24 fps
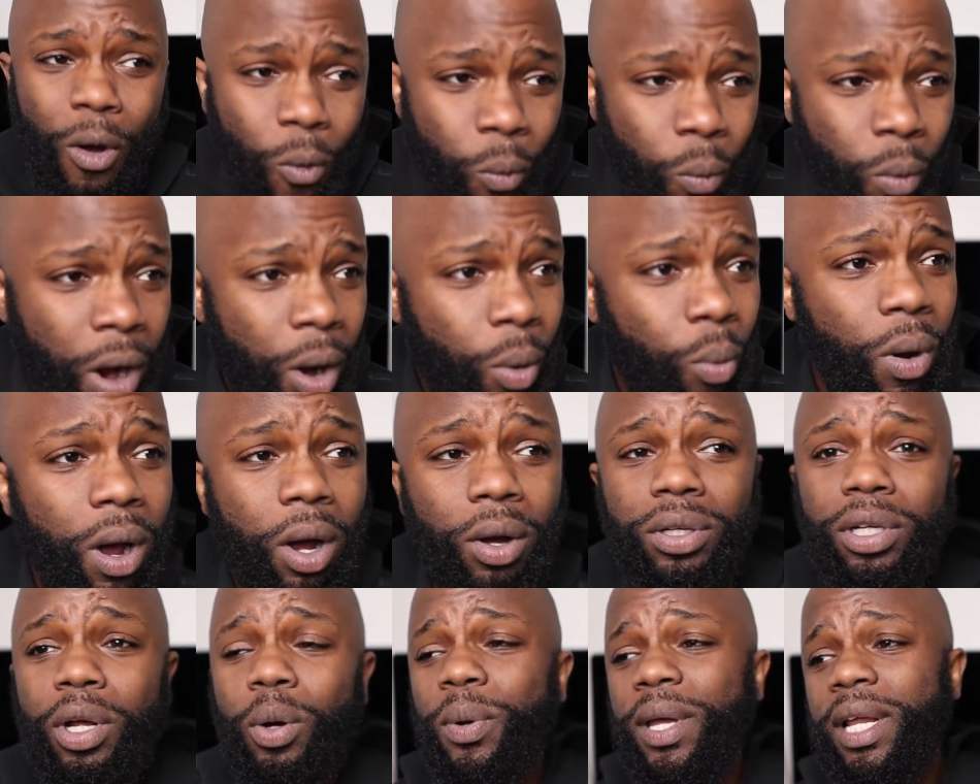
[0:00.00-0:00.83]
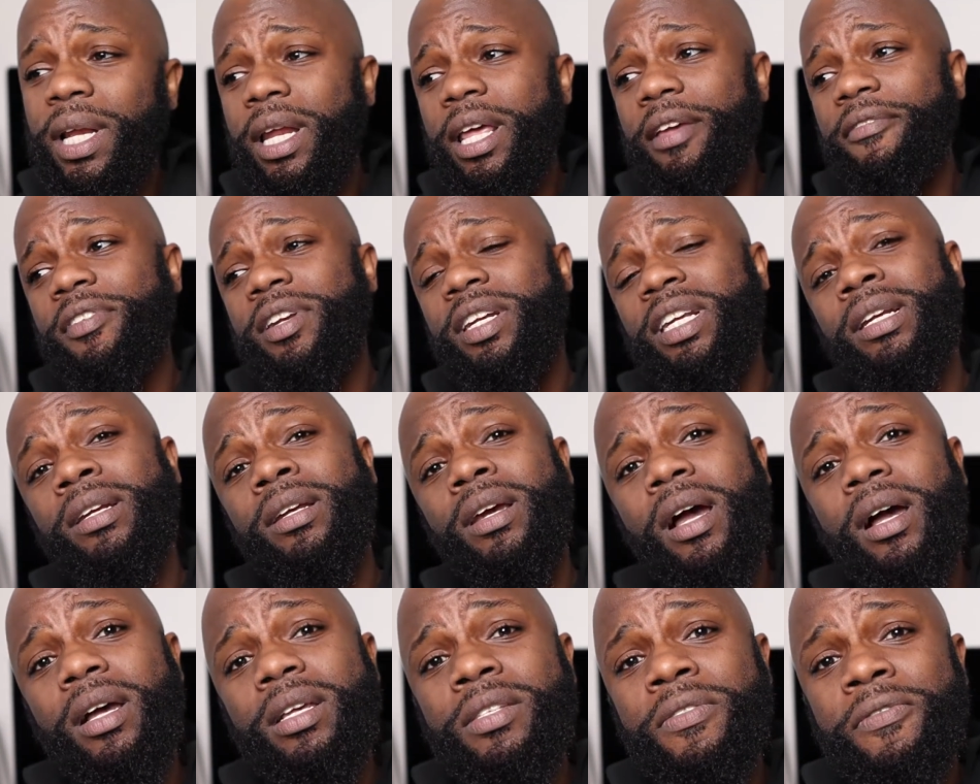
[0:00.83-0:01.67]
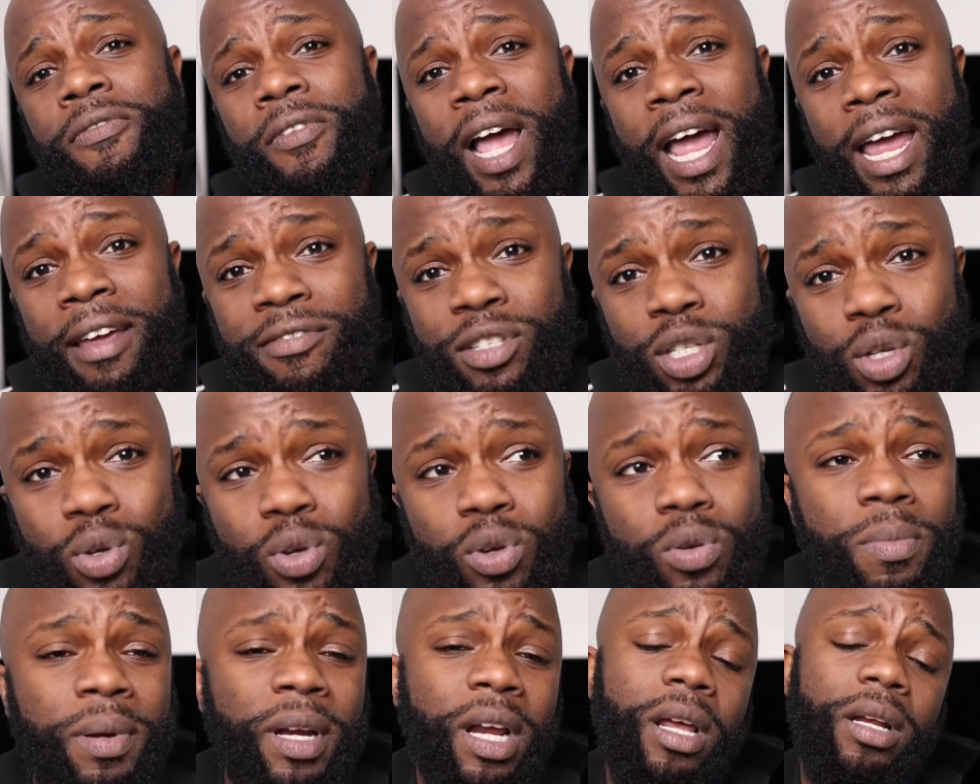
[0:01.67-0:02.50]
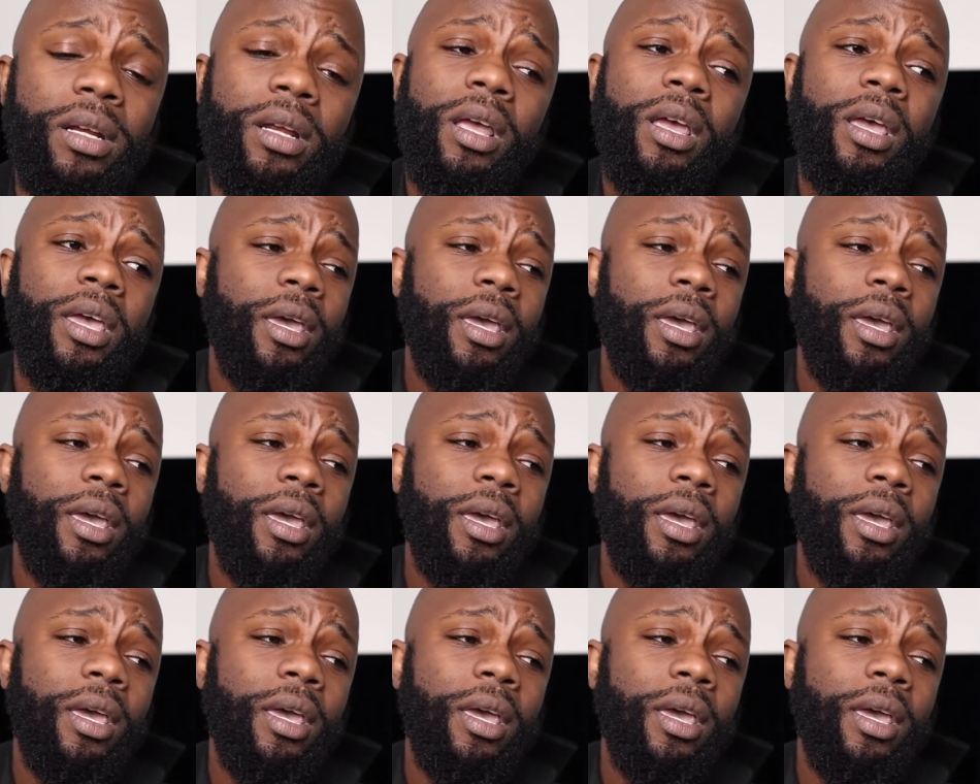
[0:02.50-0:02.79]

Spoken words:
What world are we living in, cuz? 5-2, blood.